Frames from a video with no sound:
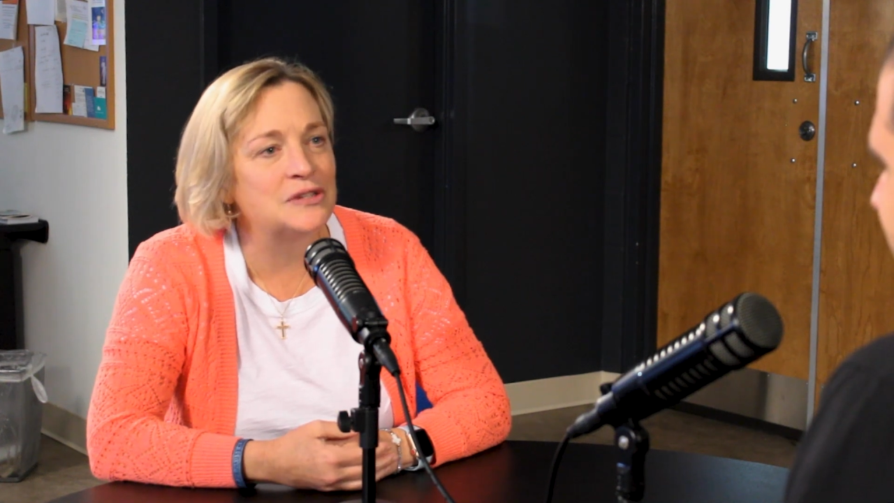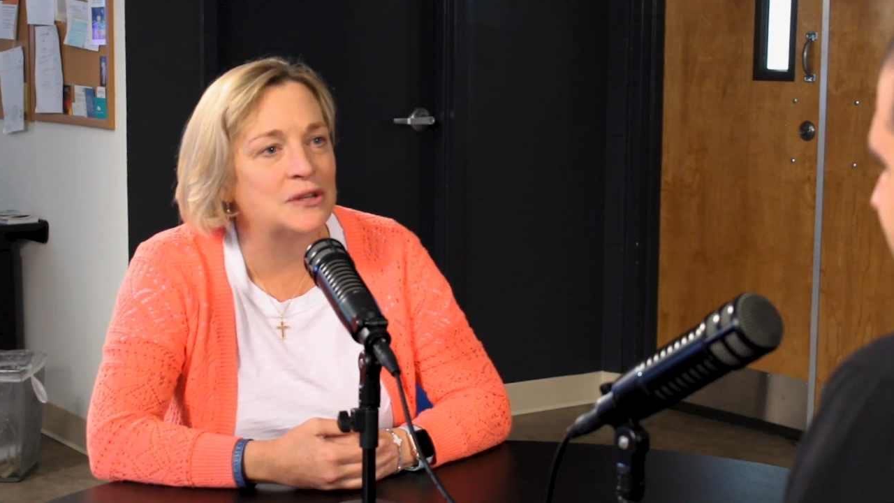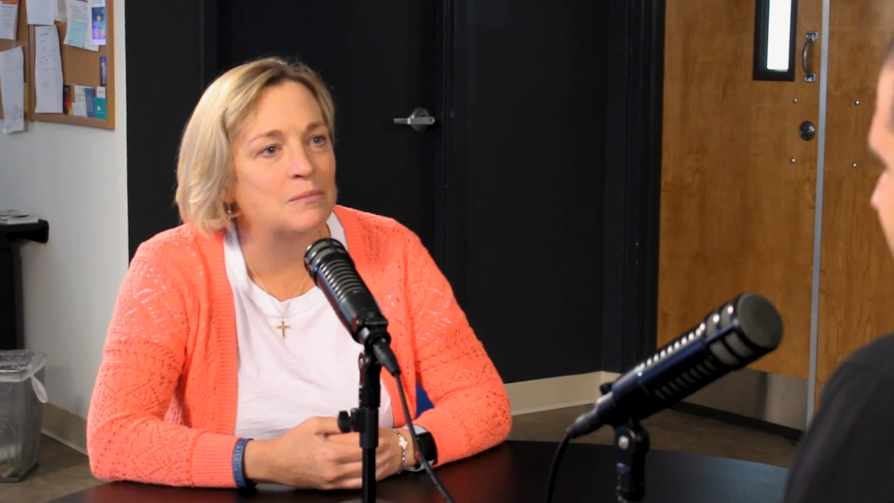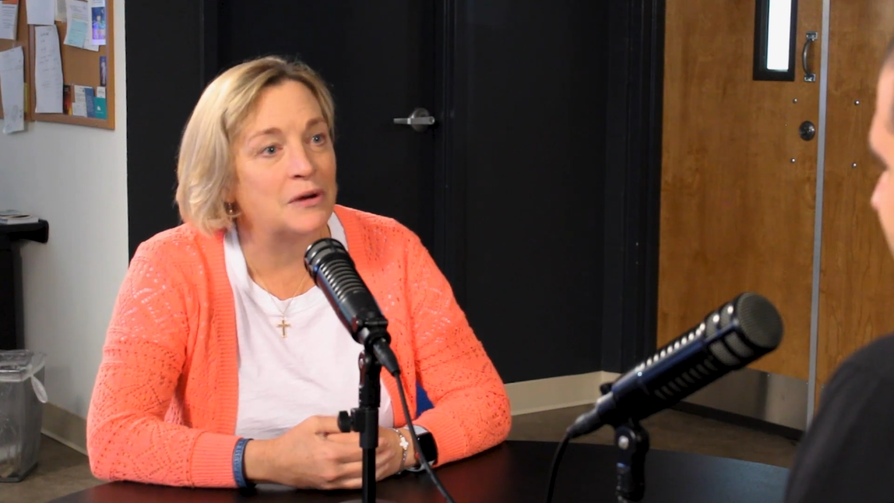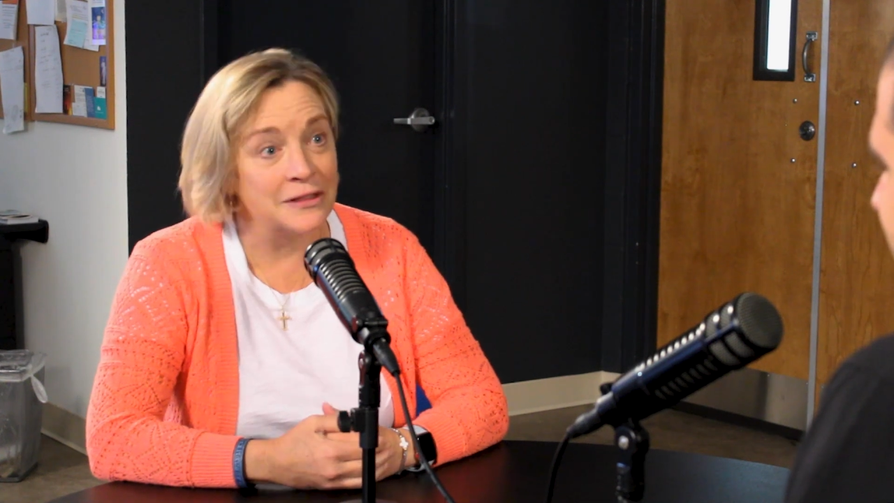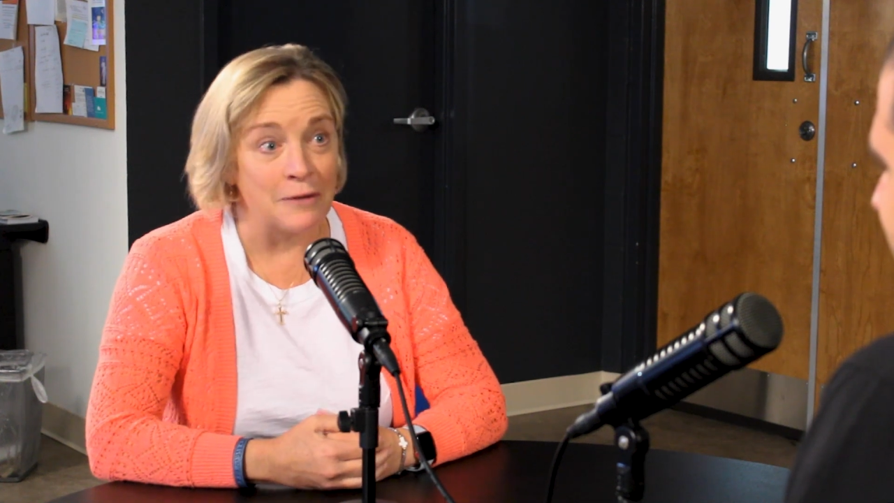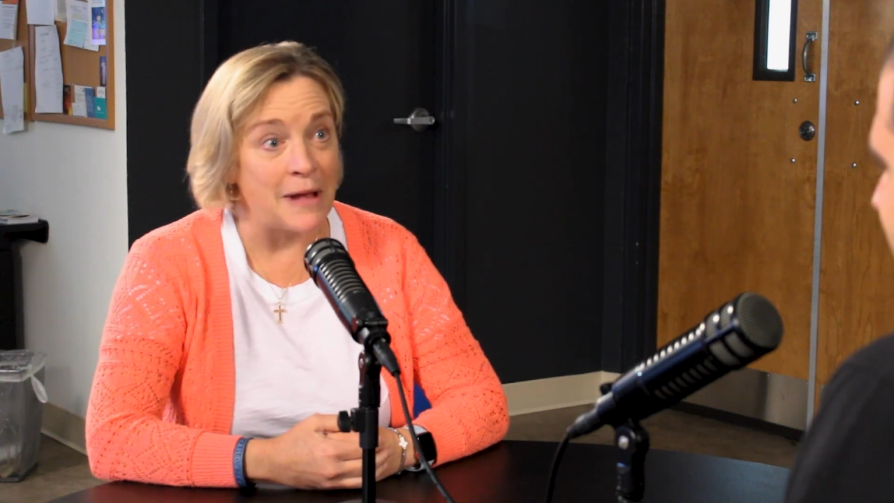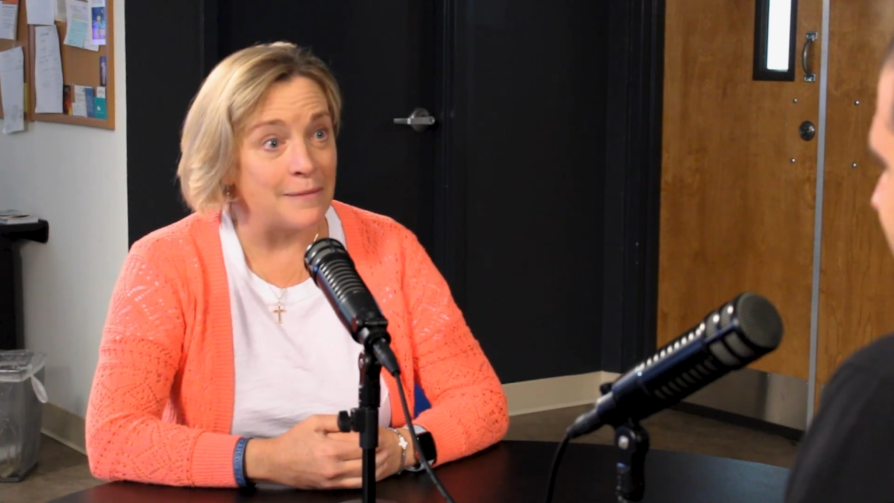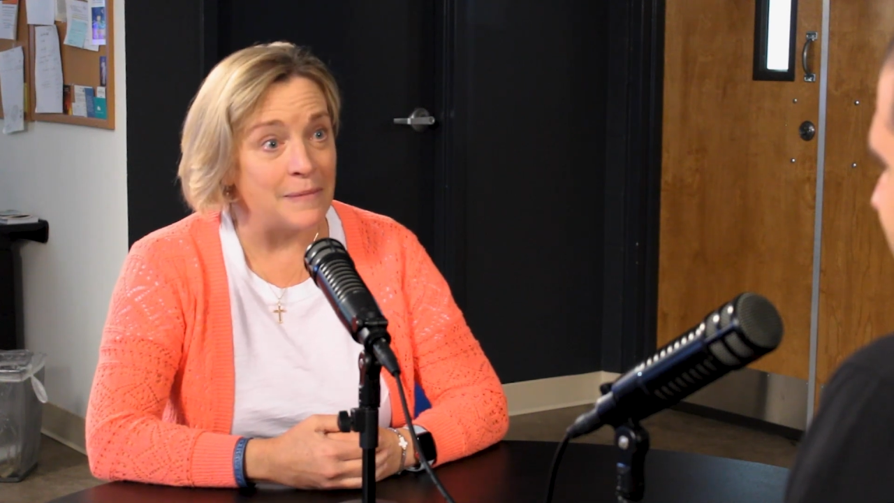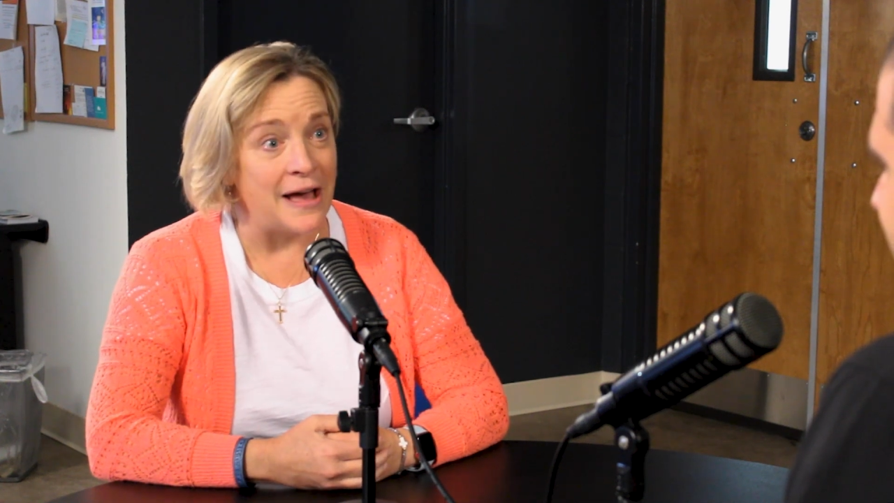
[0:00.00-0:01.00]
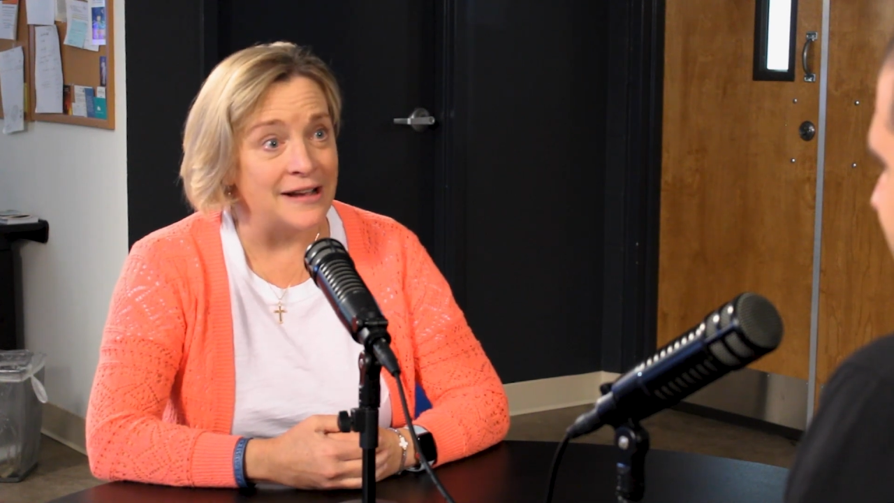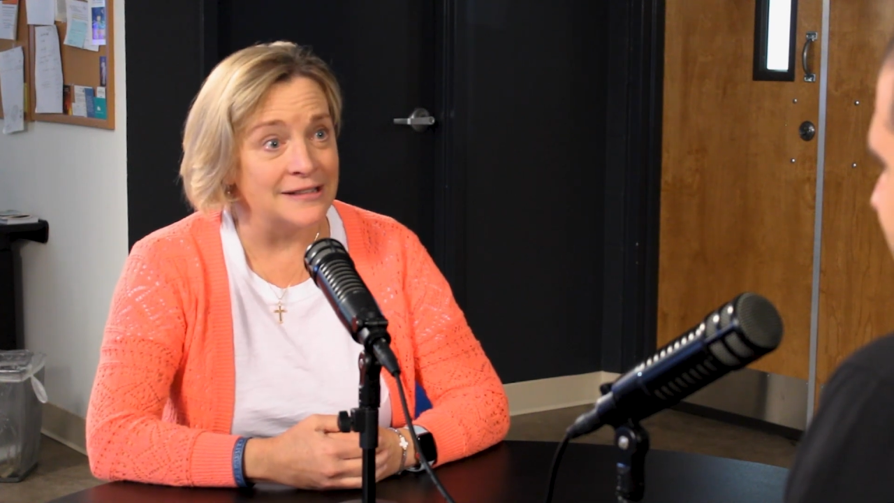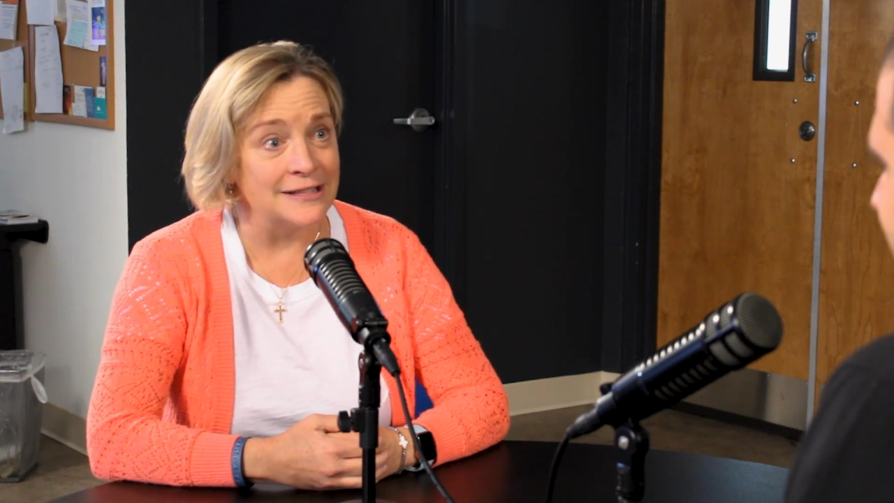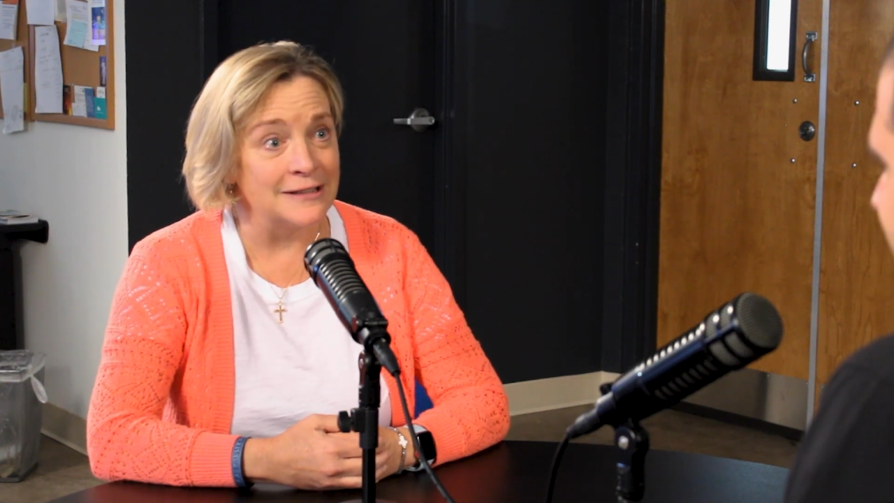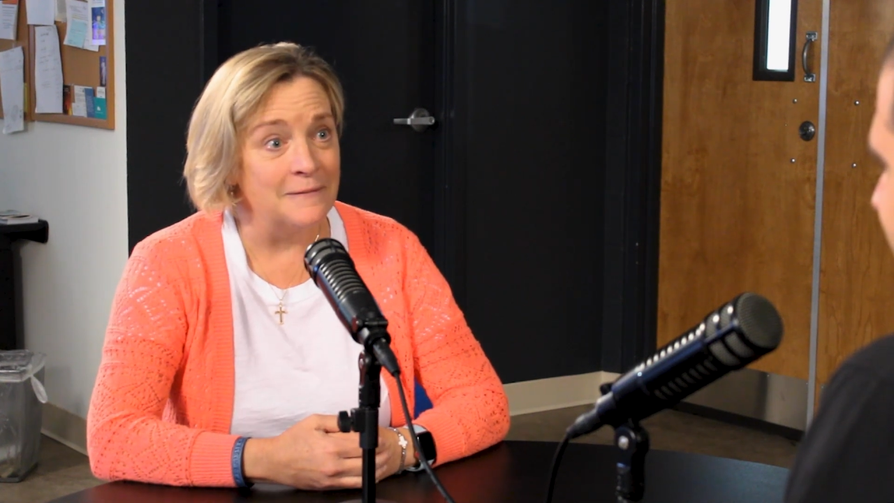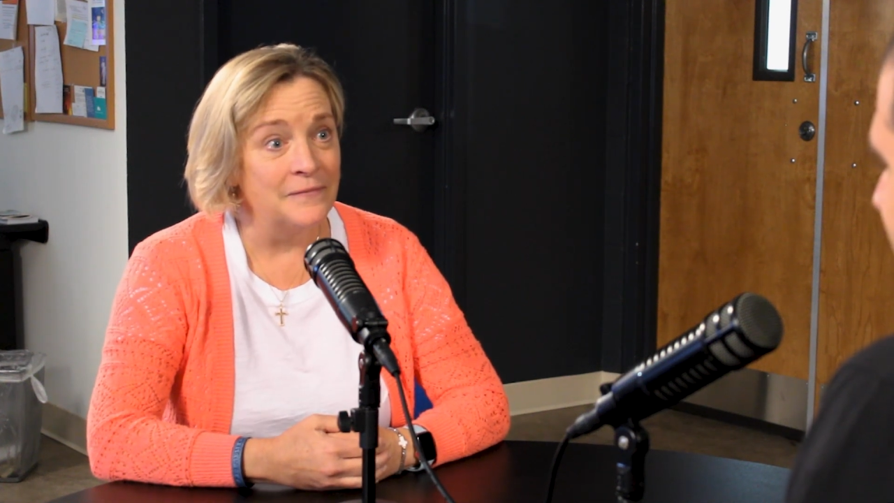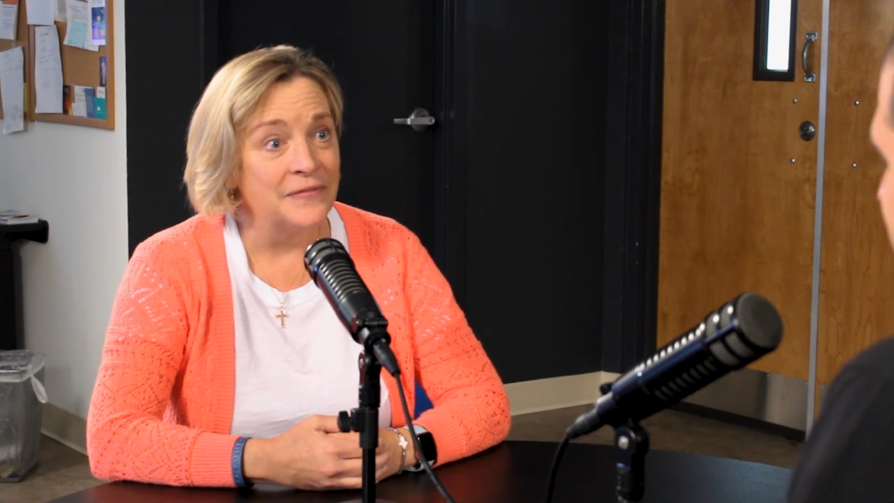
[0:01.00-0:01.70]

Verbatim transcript: to bring their backpacks